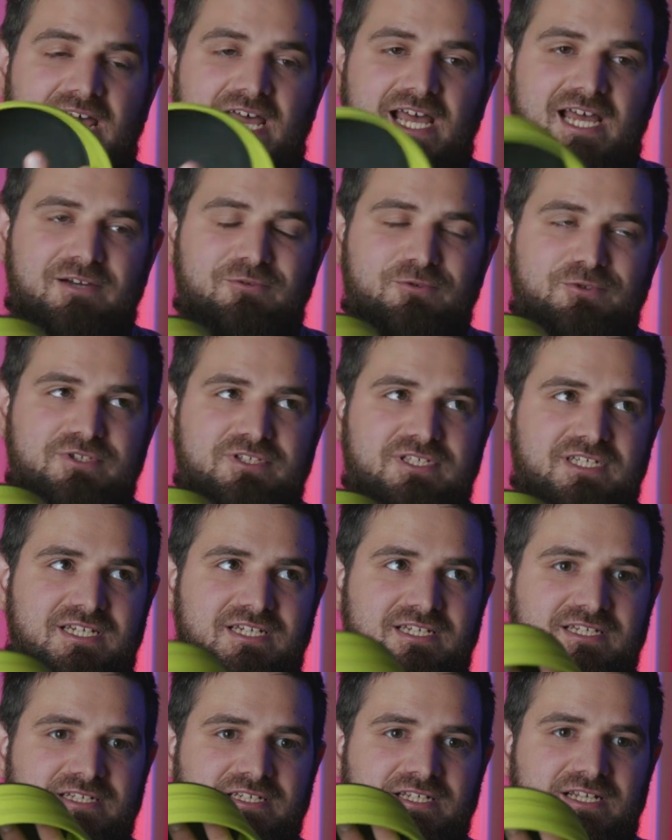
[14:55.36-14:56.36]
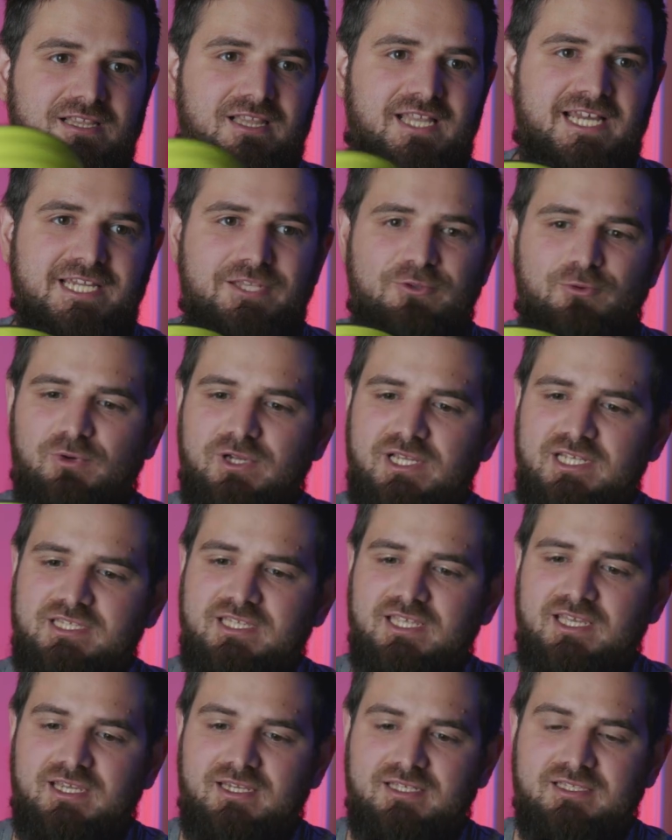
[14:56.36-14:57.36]
I would say,
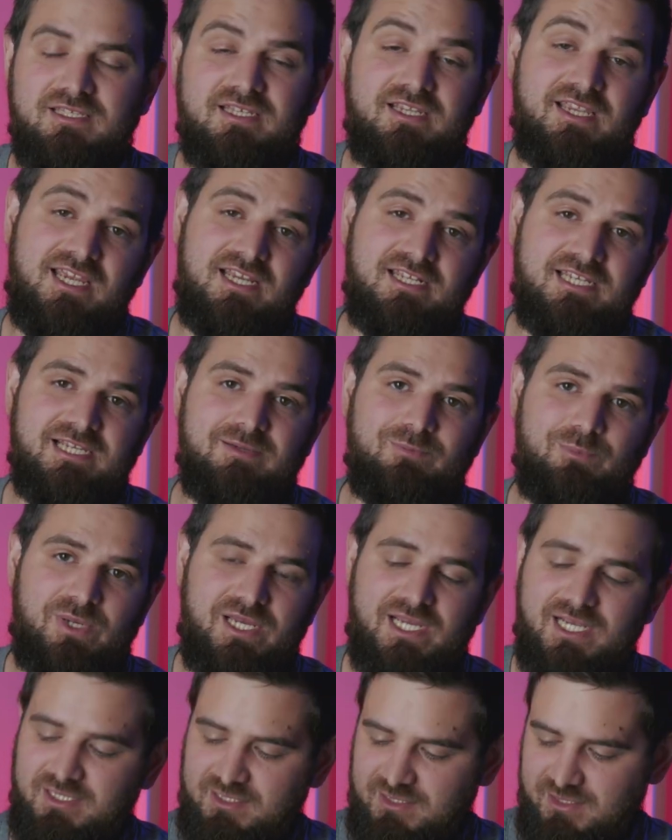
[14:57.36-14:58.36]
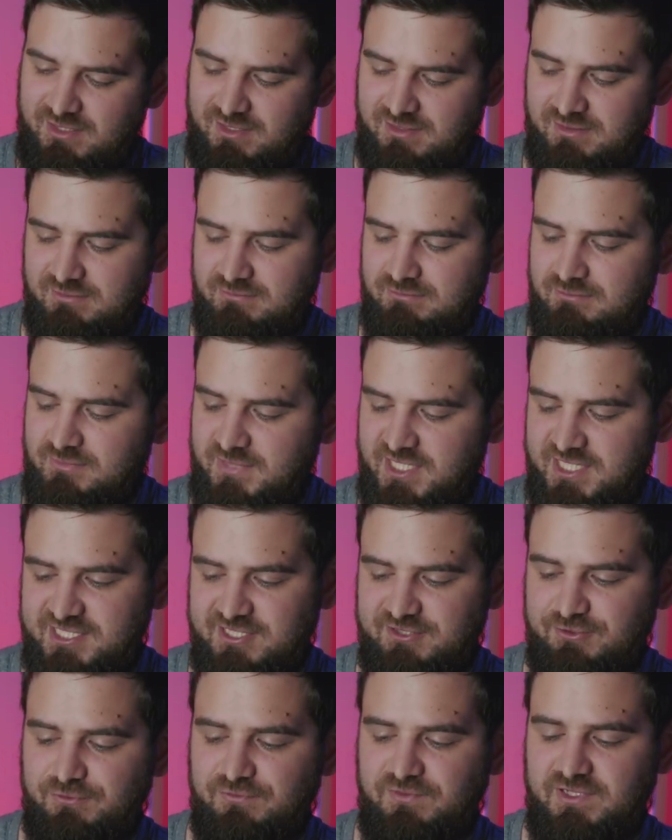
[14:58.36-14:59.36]
lightweight, and again compact and easy
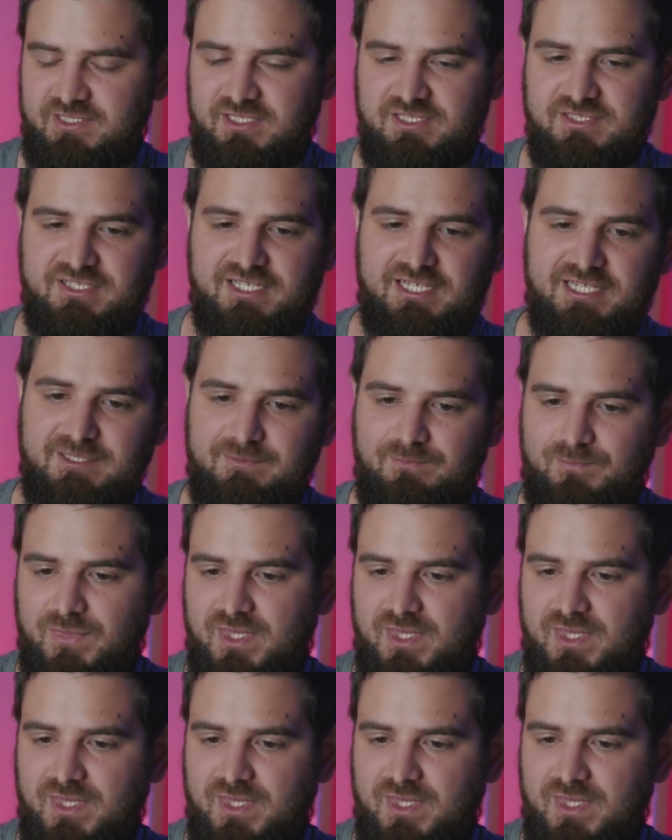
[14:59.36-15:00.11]
to fit inside.